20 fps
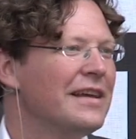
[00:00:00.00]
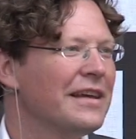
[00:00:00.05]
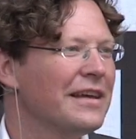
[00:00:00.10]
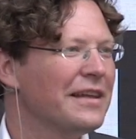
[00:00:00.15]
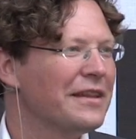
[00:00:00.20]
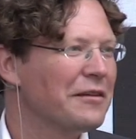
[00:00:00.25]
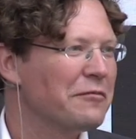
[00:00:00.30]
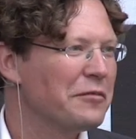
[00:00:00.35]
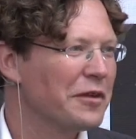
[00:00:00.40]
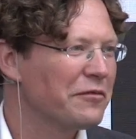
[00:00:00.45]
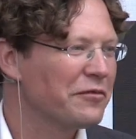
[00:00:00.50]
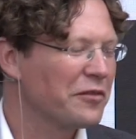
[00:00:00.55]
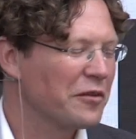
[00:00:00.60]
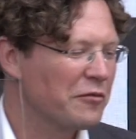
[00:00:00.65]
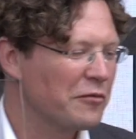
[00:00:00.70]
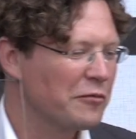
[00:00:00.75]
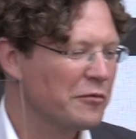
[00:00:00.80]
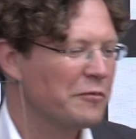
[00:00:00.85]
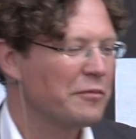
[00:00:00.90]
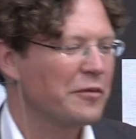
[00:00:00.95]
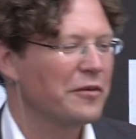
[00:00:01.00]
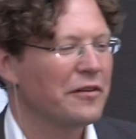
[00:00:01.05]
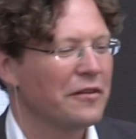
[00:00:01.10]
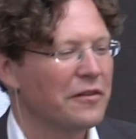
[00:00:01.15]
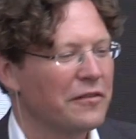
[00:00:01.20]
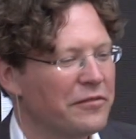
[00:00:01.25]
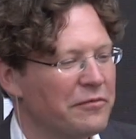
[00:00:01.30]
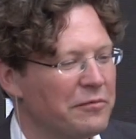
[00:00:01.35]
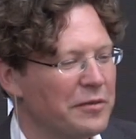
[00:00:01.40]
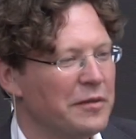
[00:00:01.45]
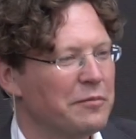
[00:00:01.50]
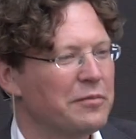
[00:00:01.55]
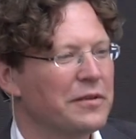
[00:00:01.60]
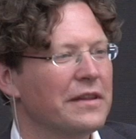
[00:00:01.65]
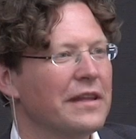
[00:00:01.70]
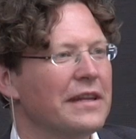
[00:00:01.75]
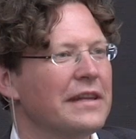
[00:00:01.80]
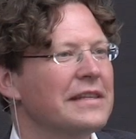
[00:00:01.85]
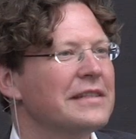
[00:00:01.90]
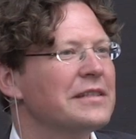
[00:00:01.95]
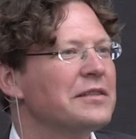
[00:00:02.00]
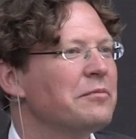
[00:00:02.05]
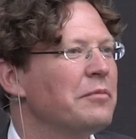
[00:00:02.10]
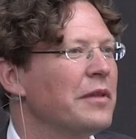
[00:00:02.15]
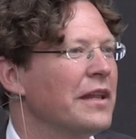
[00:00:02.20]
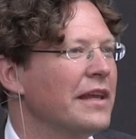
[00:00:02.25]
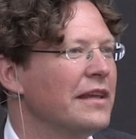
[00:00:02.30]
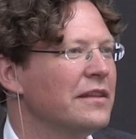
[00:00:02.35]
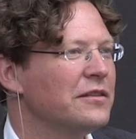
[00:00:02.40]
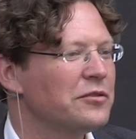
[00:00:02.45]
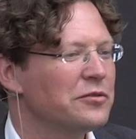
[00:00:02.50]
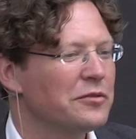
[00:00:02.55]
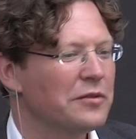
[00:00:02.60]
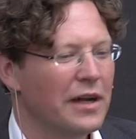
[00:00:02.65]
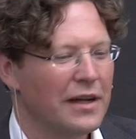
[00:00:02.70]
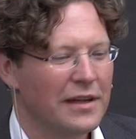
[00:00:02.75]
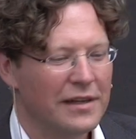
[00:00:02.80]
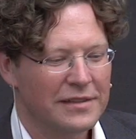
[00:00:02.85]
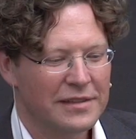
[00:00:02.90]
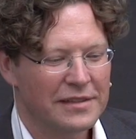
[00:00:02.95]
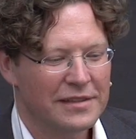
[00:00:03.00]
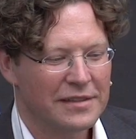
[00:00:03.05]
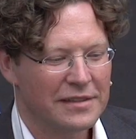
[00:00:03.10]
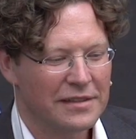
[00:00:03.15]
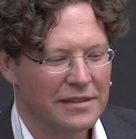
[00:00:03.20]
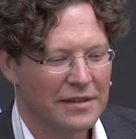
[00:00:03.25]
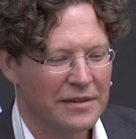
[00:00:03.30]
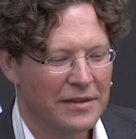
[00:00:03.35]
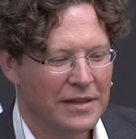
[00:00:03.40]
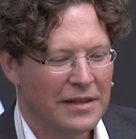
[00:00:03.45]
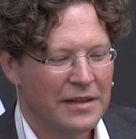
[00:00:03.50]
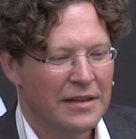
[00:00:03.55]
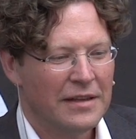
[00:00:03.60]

And then we have the group of people that explain to us uh,